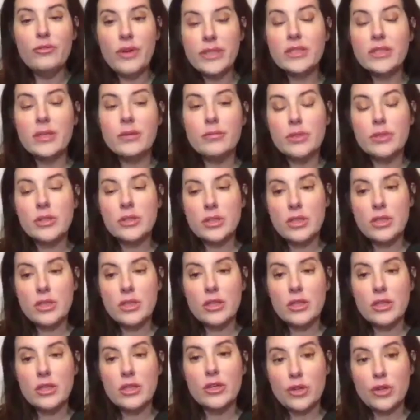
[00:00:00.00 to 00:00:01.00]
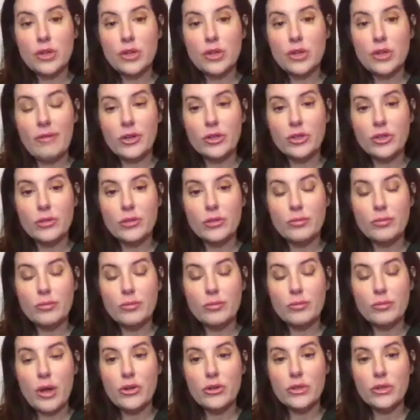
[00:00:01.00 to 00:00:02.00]
victims to their traffickers
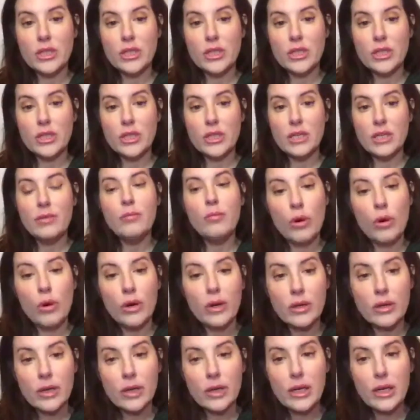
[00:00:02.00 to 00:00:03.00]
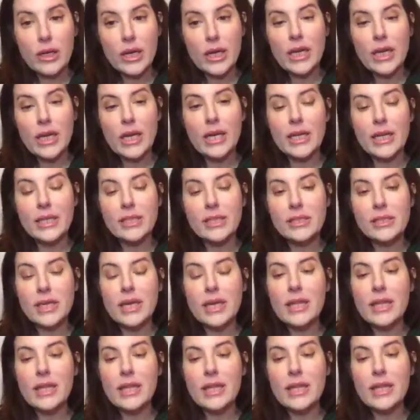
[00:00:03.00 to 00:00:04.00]
and predators even more. And I
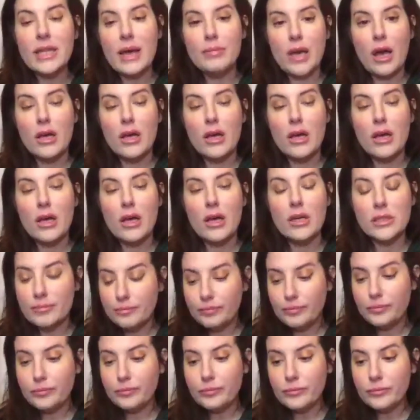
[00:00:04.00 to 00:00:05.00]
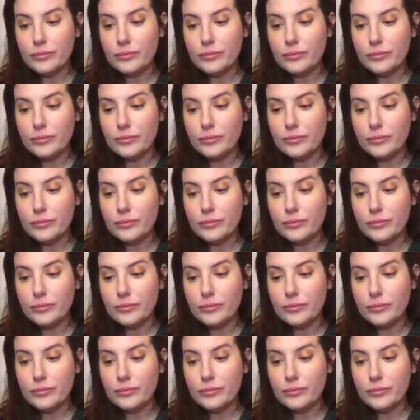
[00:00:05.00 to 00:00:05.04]
say that because